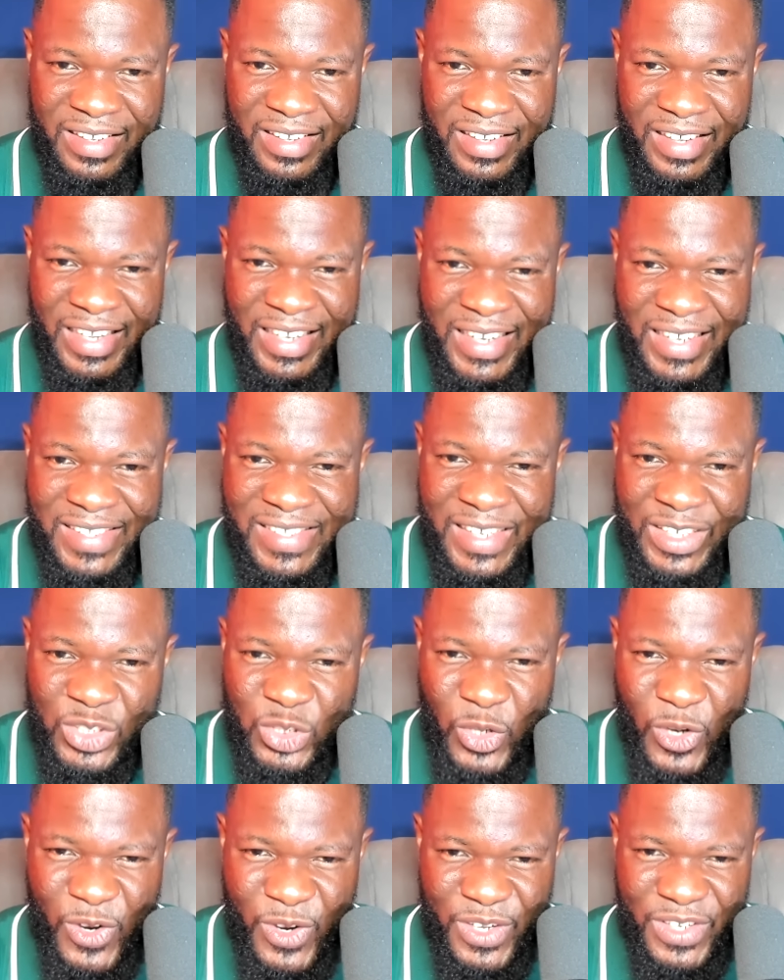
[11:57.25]
it is a
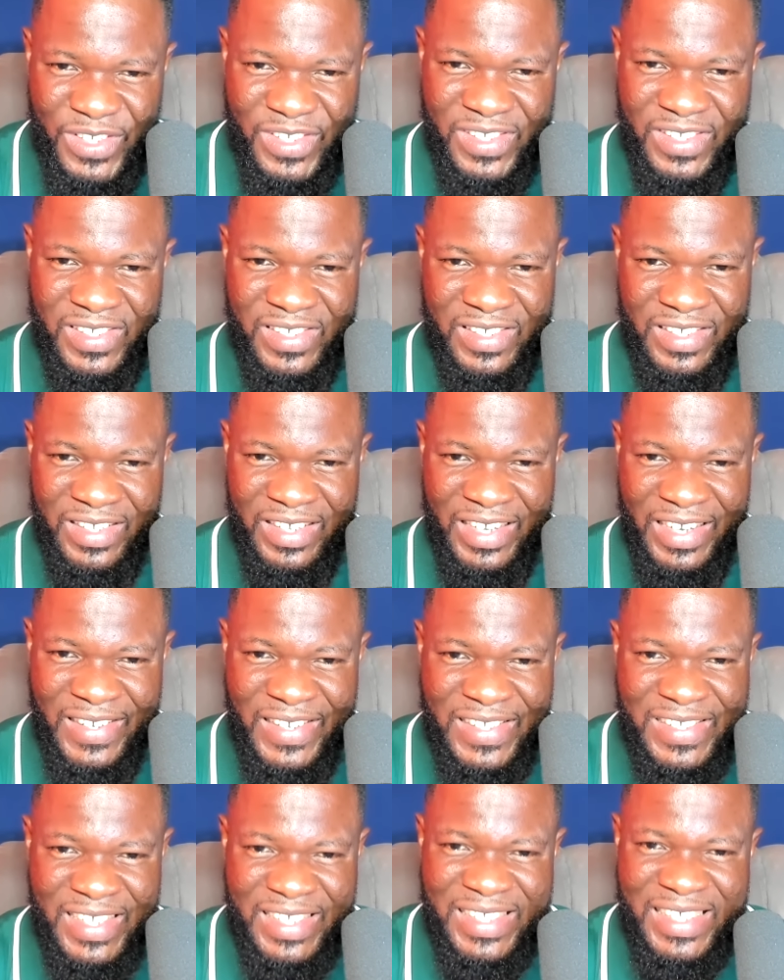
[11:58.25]
choice, it
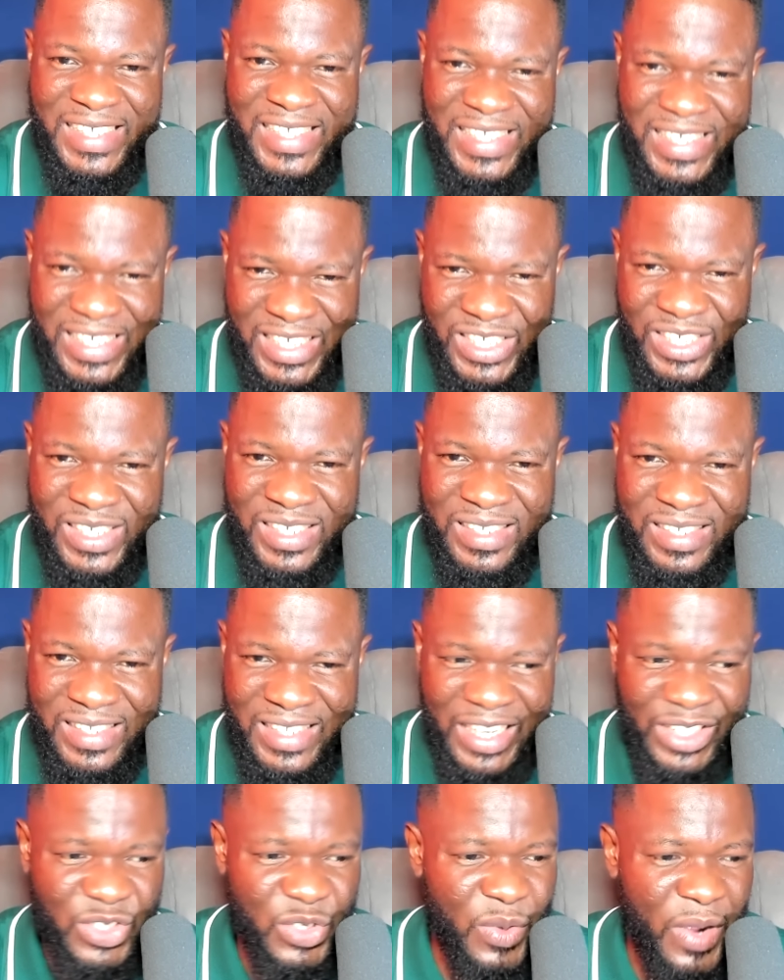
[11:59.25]
is a decision
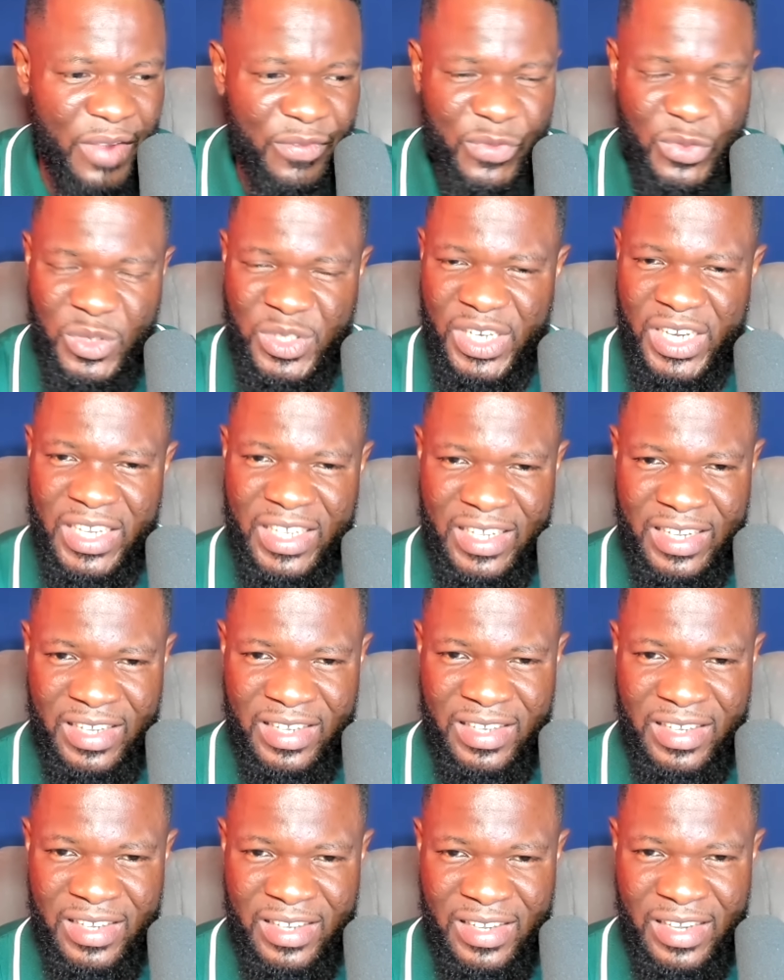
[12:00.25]
that you have to take,
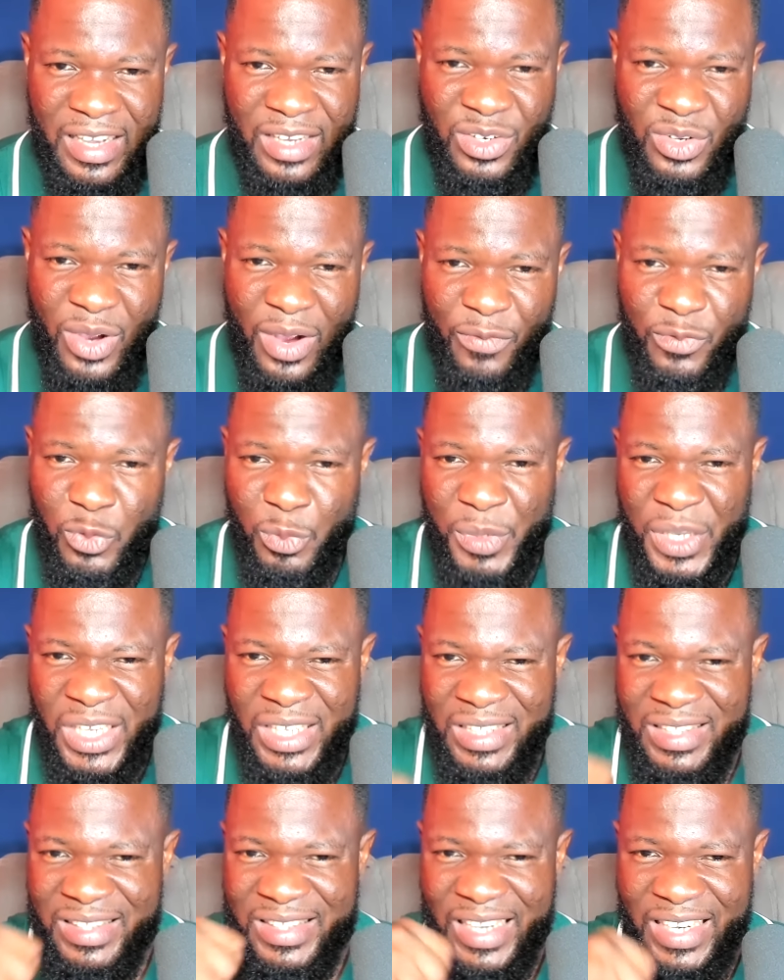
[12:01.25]
and you have to be
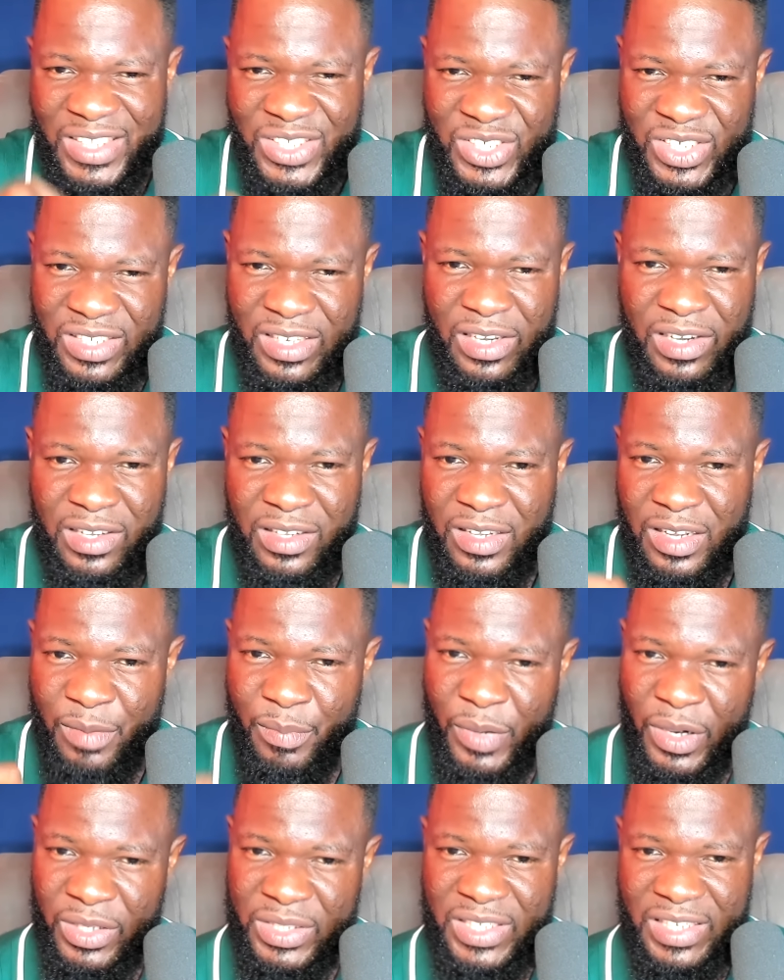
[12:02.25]
intentional
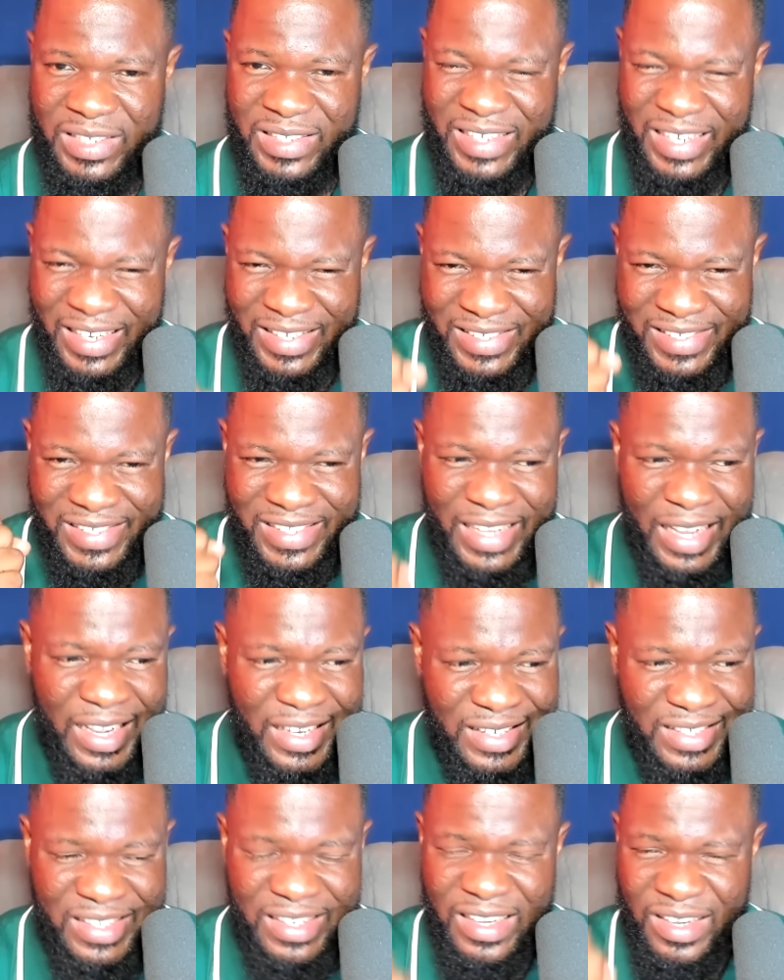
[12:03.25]
about it and
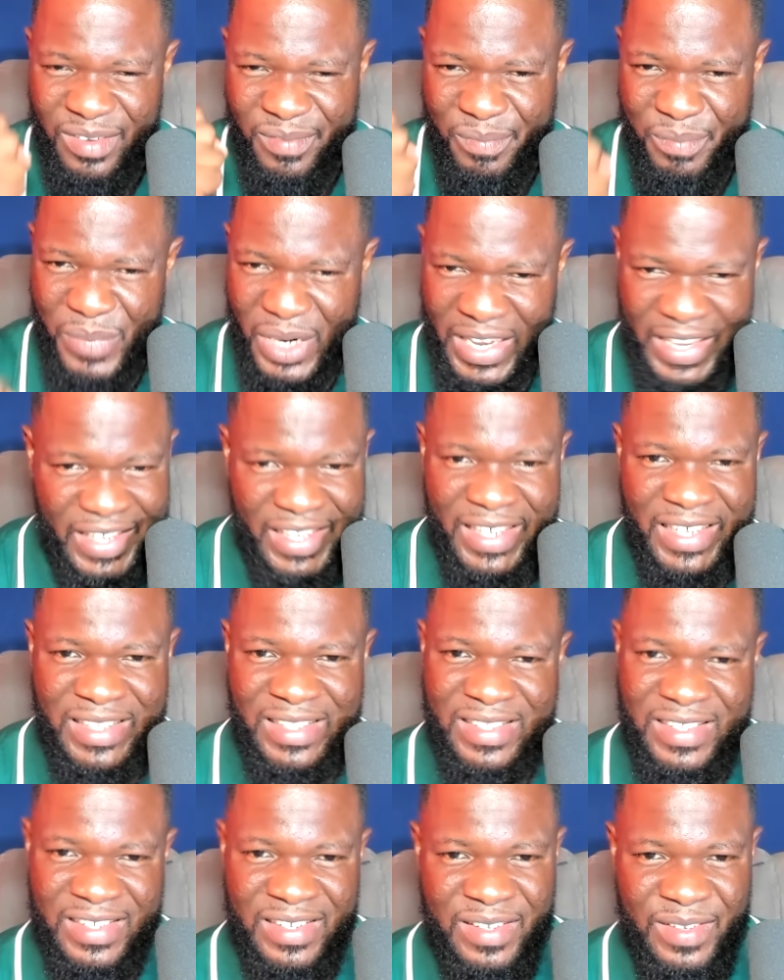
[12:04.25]
stand by
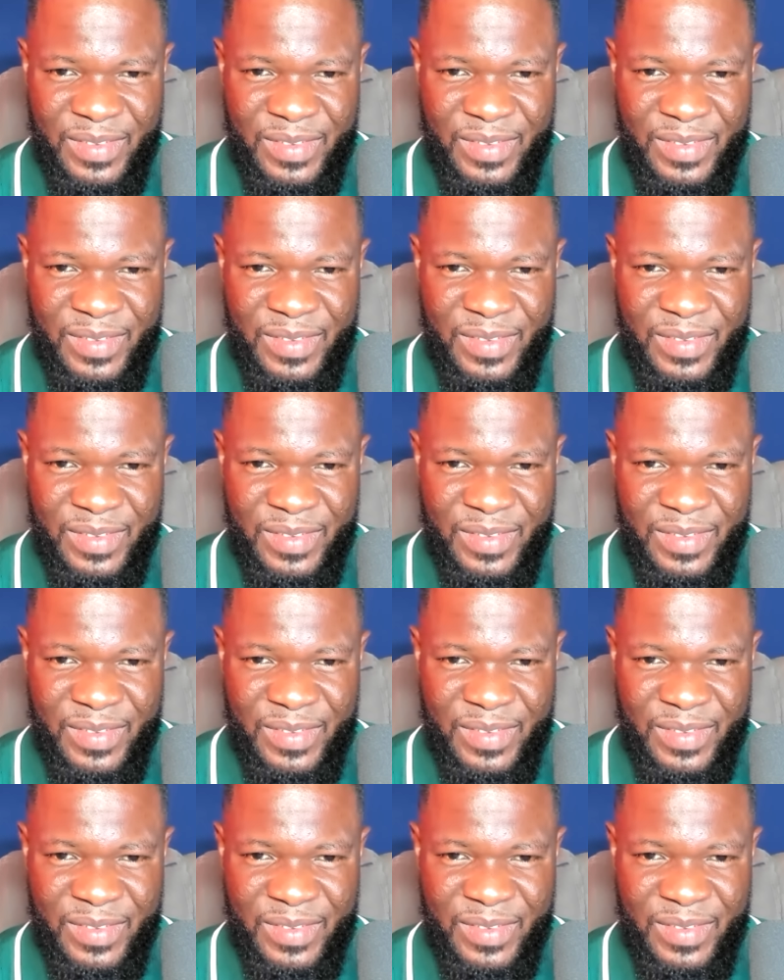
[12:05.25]
it.